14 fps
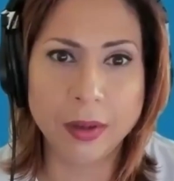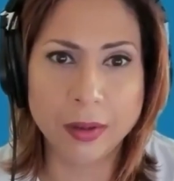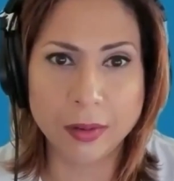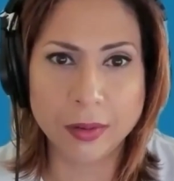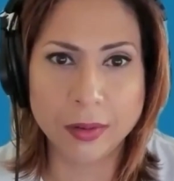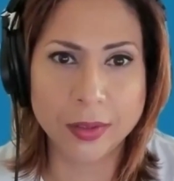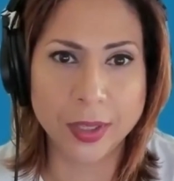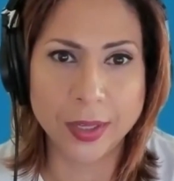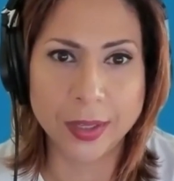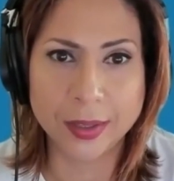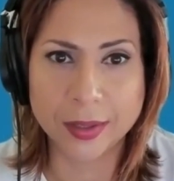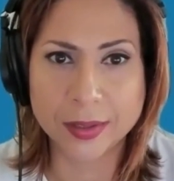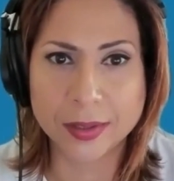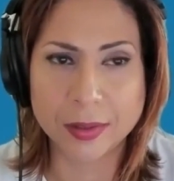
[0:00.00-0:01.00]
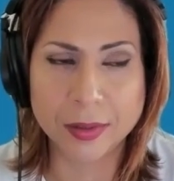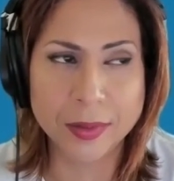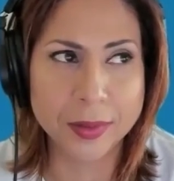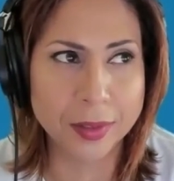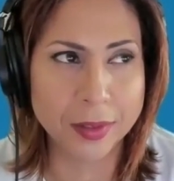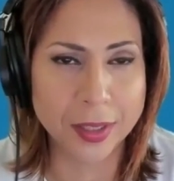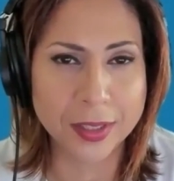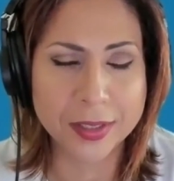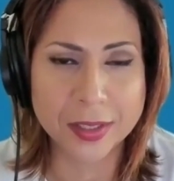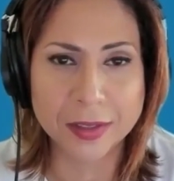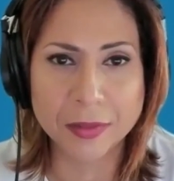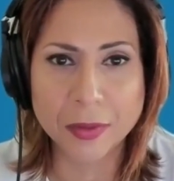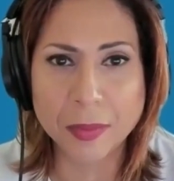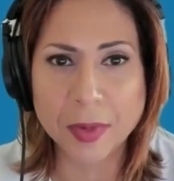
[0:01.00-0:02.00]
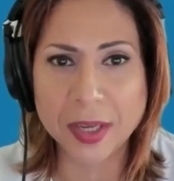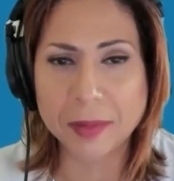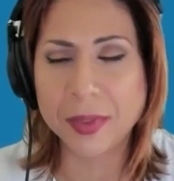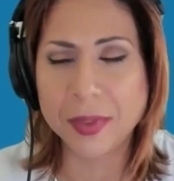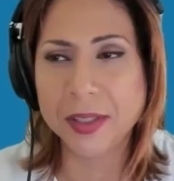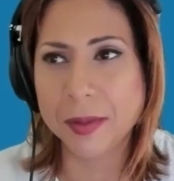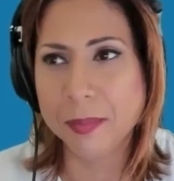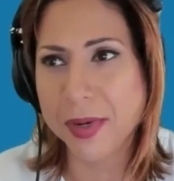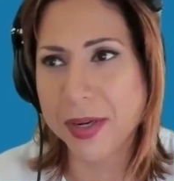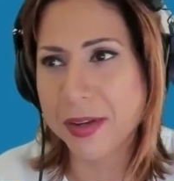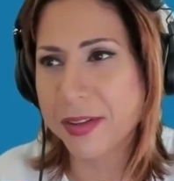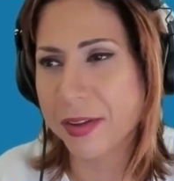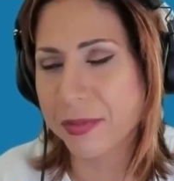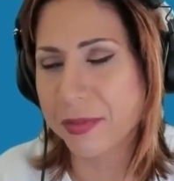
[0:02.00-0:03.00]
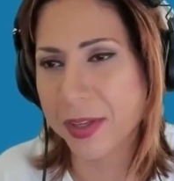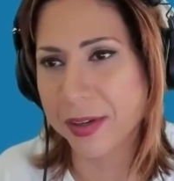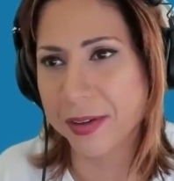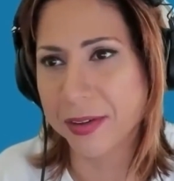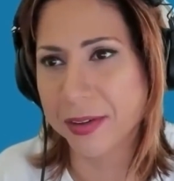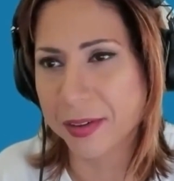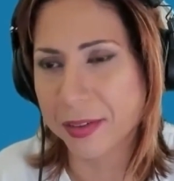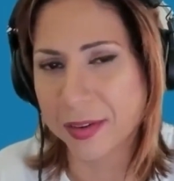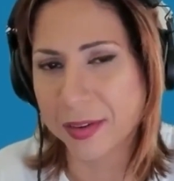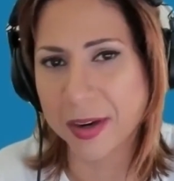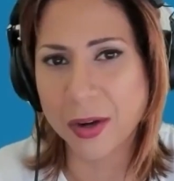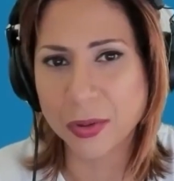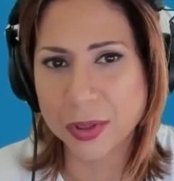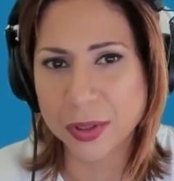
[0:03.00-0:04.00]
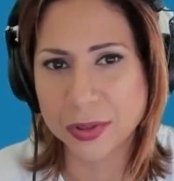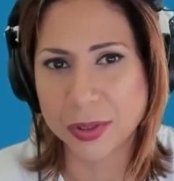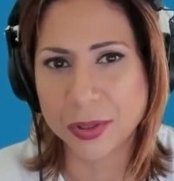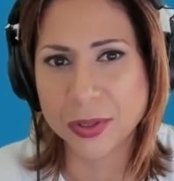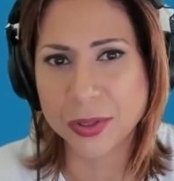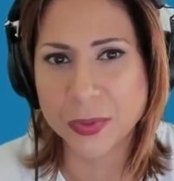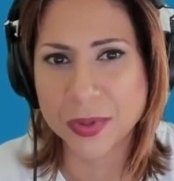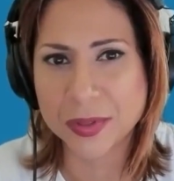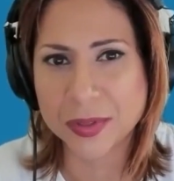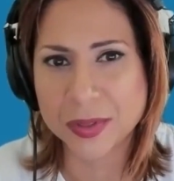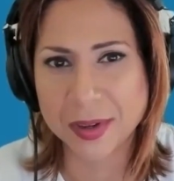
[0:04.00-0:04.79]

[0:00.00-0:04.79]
Oh, yeah. Extremely lazy. It remind me the myth of the how the tortoise